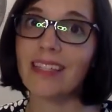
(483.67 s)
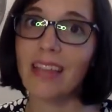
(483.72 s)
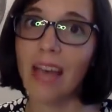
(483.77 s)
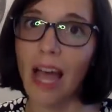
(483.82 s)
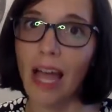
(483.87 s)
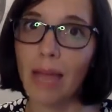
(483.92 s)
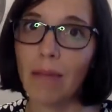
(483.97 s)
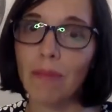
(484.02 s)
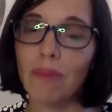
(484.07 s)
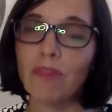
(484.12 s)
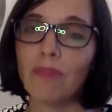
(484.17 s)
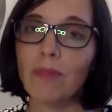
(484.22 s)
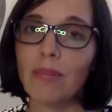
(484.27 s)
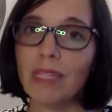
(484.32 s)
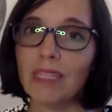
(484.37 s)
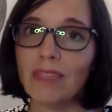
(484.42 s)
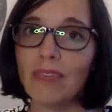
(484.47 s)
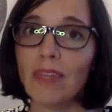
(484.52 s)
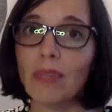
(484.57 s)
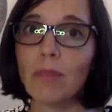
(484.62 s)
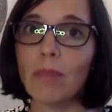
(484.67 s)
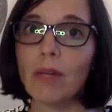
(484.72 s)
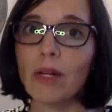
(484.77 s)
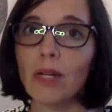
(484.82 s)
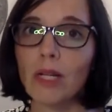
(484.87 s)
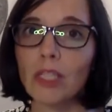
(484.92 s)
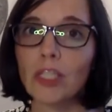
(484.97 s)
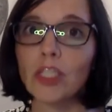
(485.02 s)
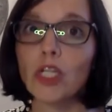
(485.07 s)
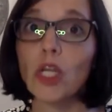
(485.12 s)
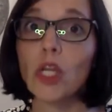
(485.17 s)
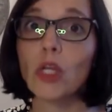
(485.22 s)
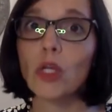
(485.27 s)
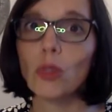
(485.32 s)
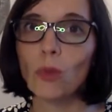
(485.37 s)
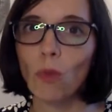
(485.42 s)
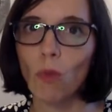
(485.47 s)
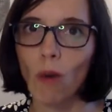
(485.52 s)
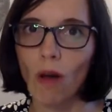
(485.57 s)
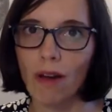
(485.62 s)
type of mixed faith marriage
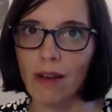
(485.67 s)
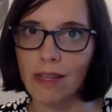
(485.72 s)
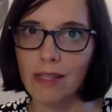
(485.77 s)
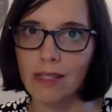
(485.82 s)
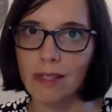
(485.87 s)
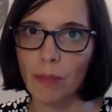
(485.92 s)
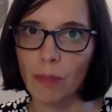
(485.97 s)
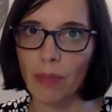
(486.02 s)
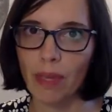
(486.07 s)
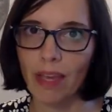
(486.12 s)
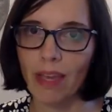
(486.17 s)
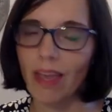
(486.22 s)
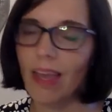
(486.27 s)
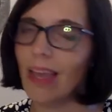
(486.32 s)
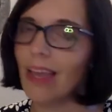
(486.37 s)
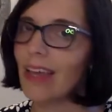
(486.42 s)
you want it to be.